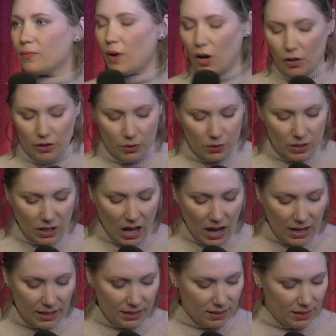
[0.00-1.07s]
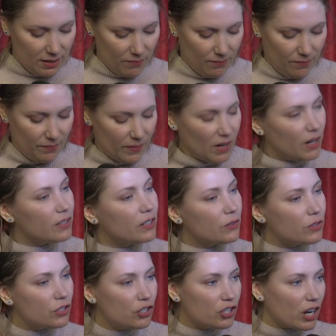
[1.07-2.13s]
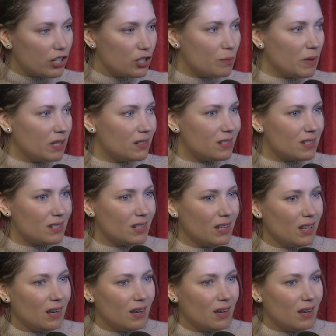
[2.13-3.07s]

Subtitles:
all those lies, all those judgments,